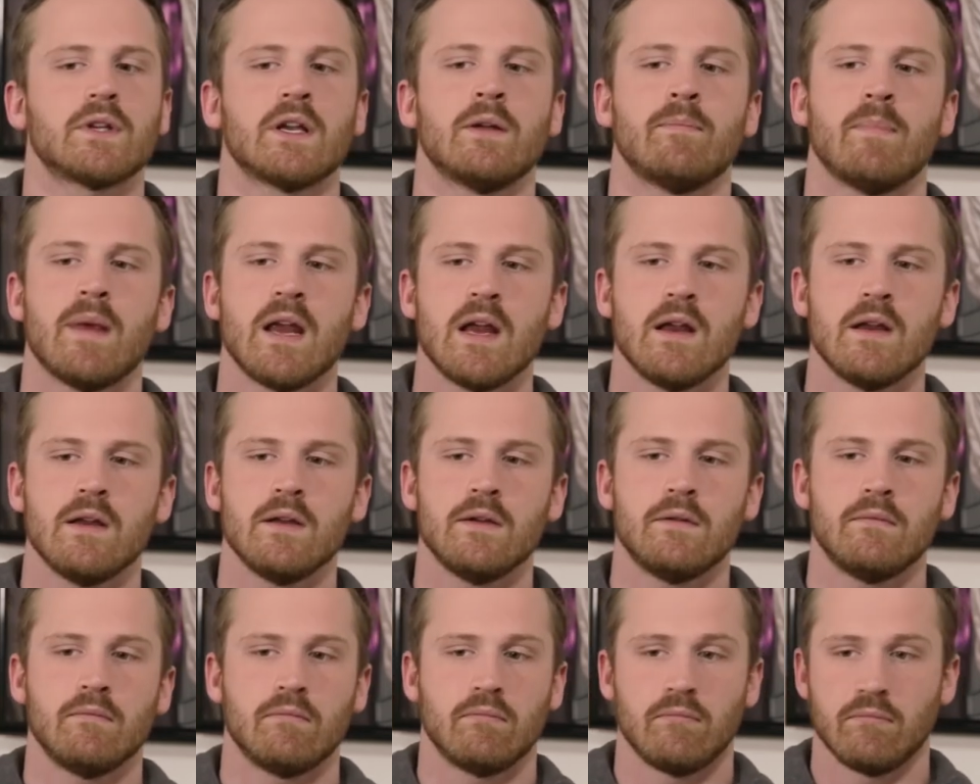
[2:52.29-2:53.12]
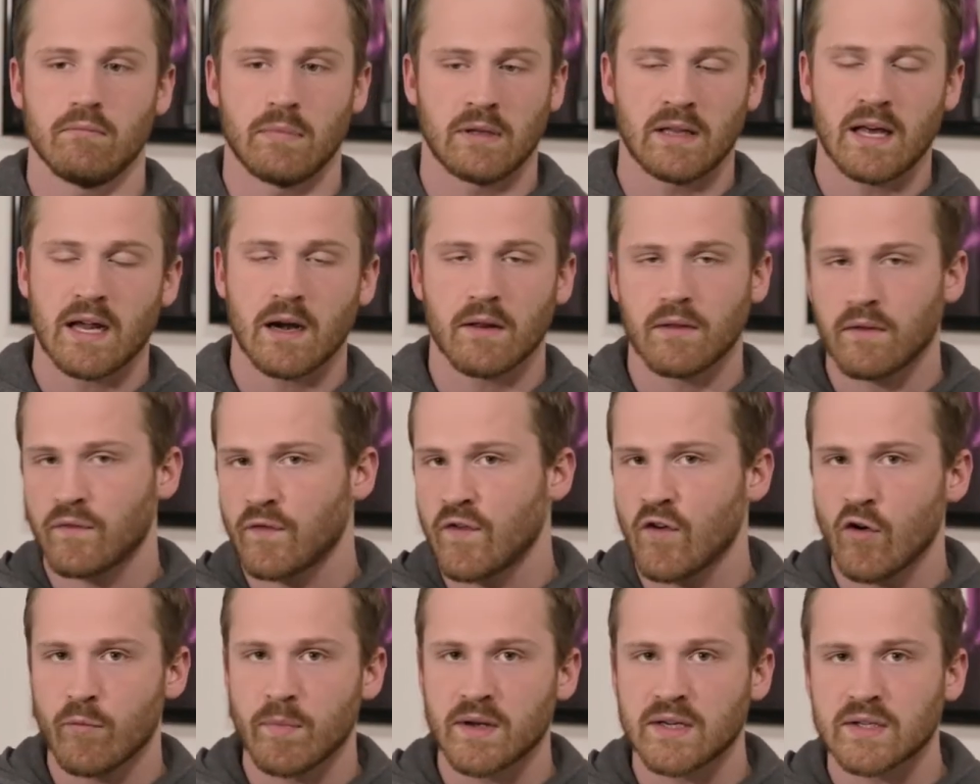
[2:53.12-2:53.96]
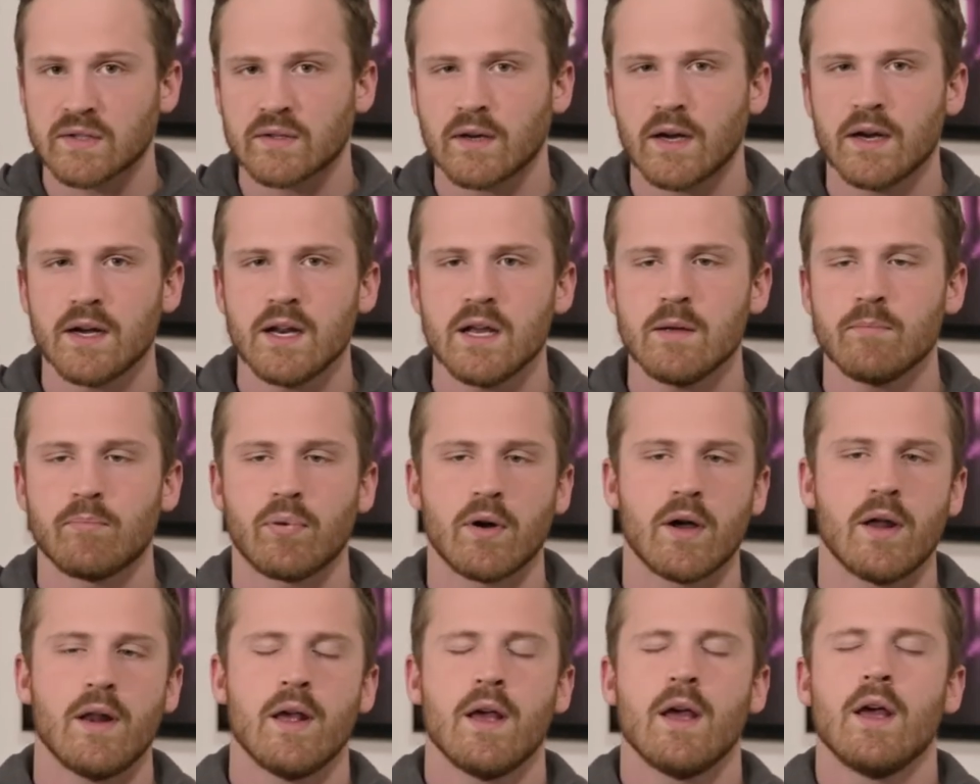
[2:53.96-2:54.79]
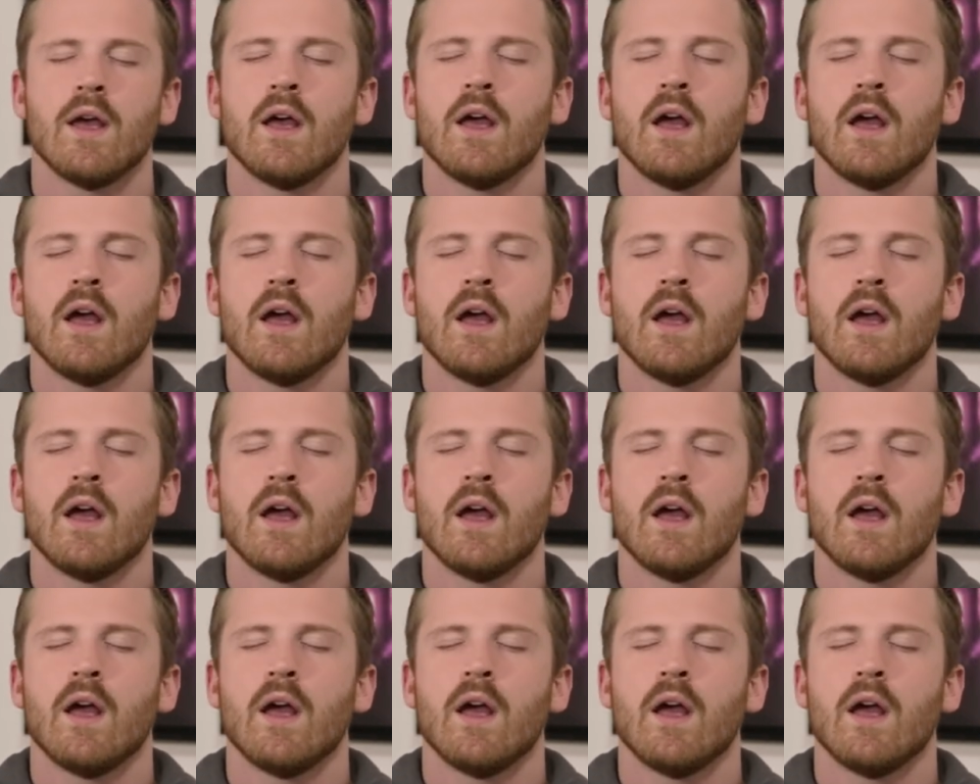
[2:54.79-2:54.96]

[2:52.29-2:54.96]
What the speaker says: It made a lot of the film exciting, but